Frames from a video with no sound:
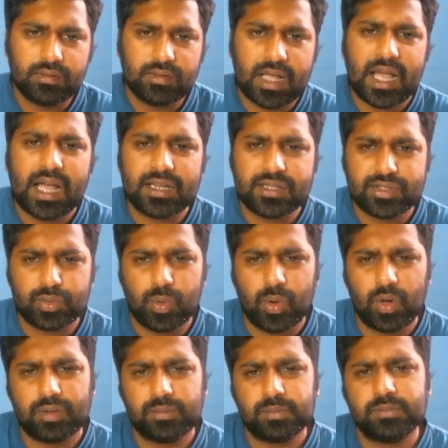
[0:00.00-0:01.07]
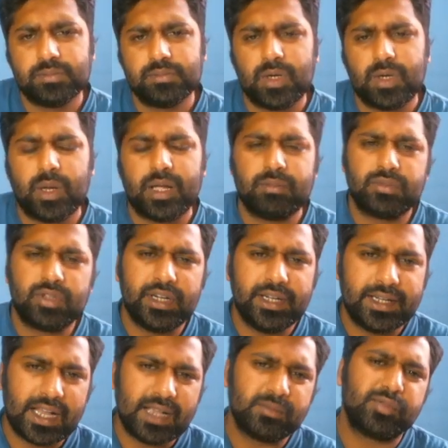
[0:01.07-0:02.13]
and so on. Okay, 3
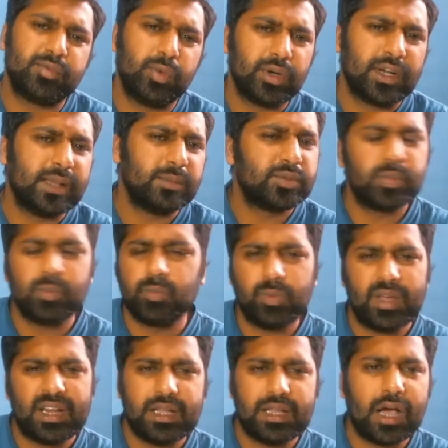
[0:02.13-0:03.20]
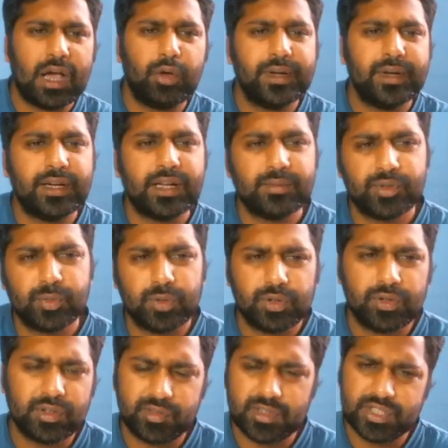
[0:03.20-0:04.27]
times, 4 times, how many times you want
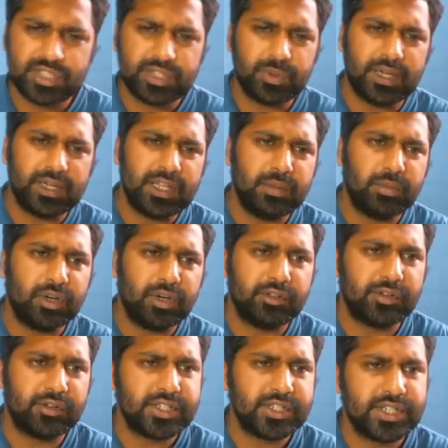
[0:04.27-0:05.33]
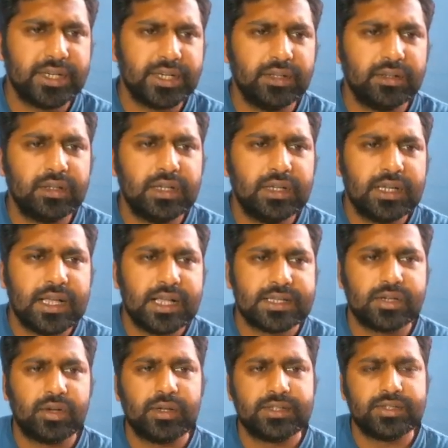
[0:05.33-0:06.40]
to differentiate, you can keep on differentiating as
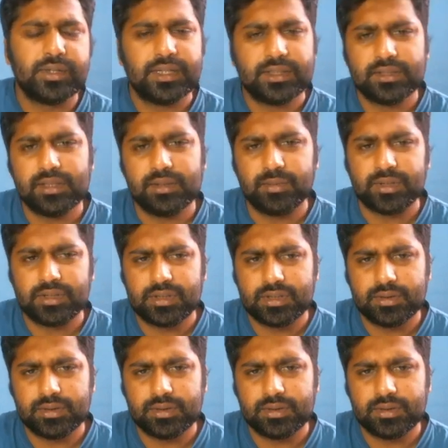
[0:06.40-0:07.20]
long as you get the limit.